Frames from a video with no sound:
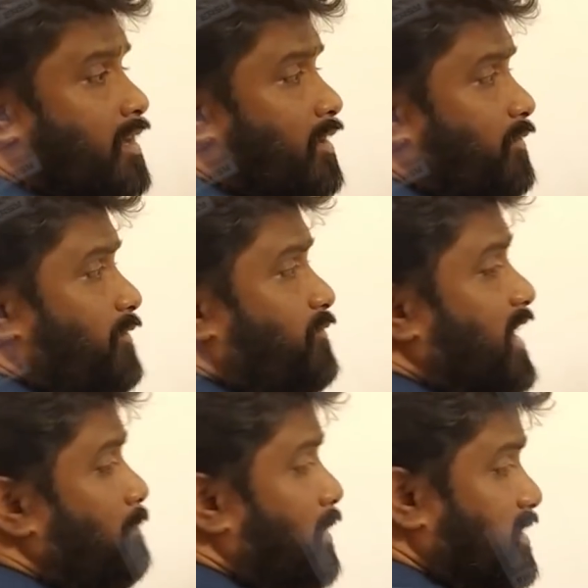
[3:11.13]

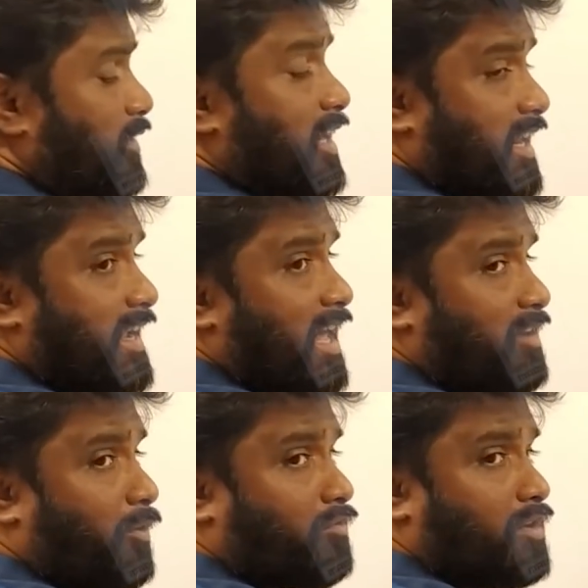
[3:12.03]
15 plus 1, any carry
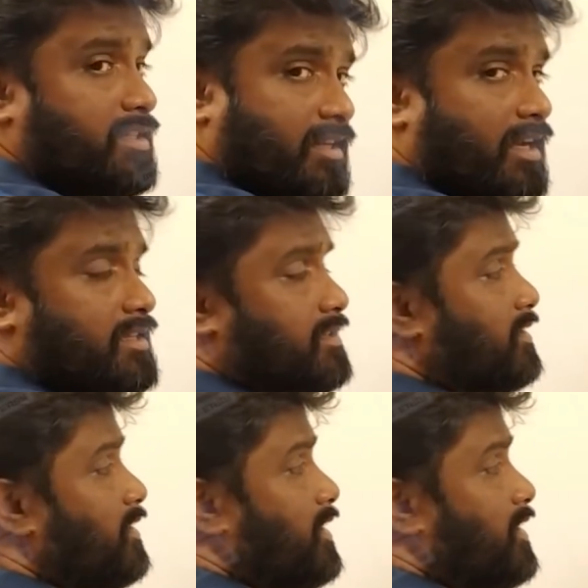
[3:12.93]
forwards? Yes.